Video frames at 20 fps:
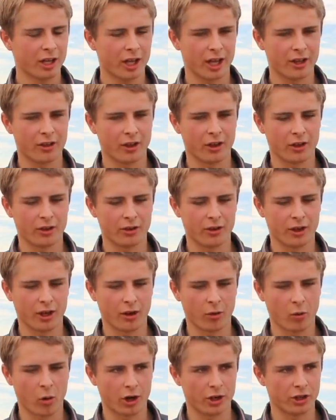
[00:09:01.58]
and that
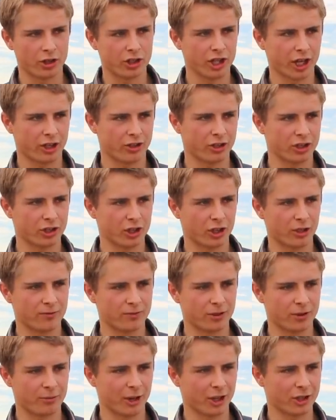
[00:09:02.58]
they wanted to check the
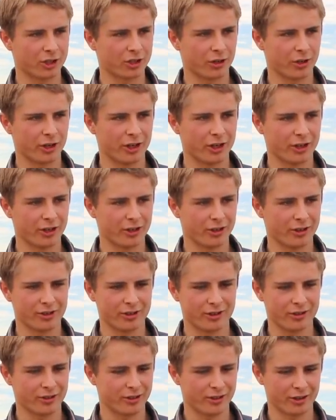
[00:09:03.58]
sheriff to make sure he
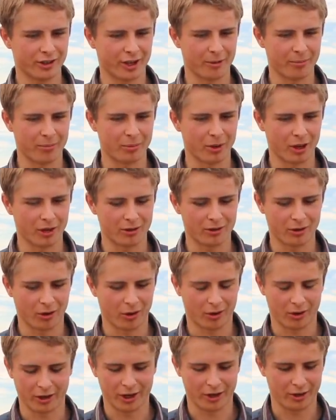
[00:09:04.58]
didn't get blo-
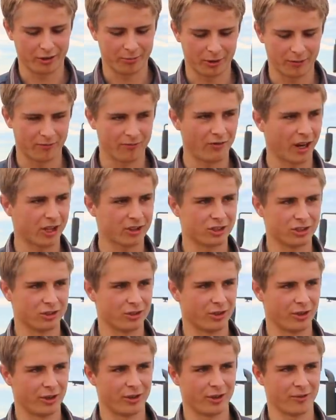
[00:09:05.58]
or any
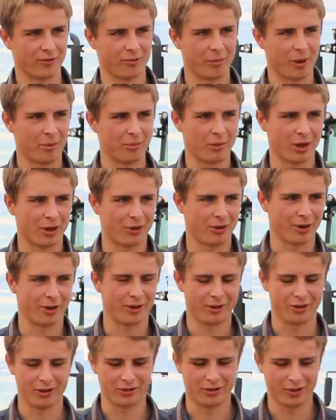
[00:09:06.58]
infections or anything from my blood or
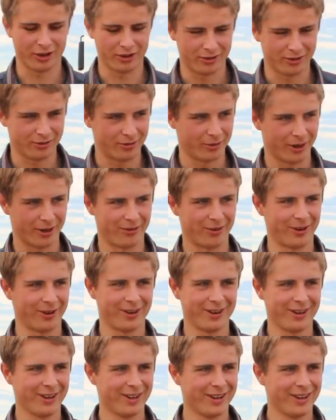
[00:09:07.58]
any diseases, whatever.
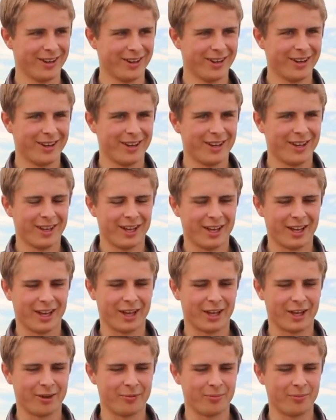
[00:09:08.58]
Mm-hmm.
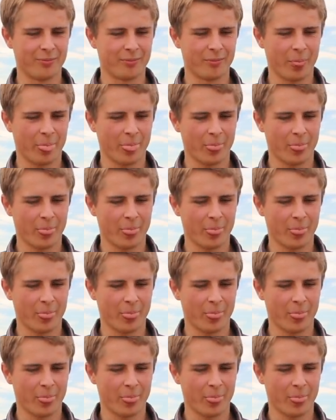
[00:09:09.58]
And